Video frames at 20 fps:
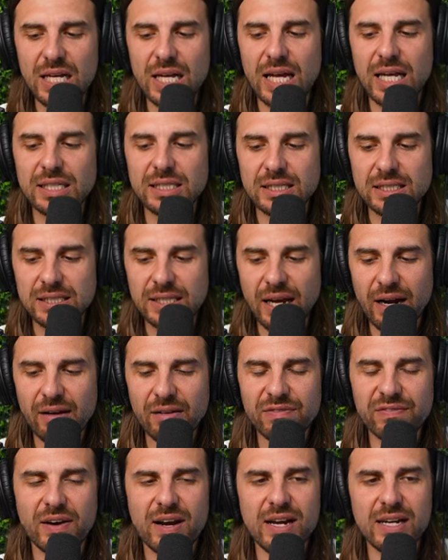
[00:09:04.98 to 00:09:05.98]
It's
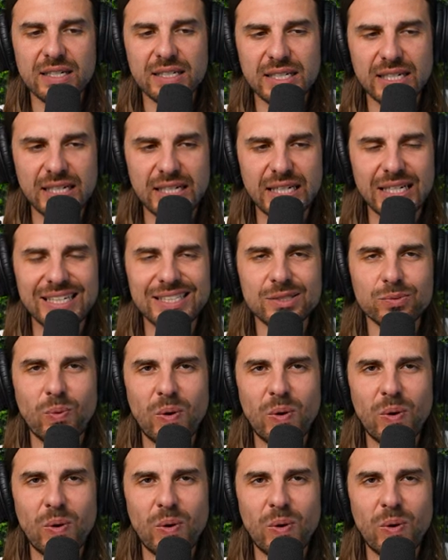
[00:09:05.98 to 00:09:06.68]
terrifying and it is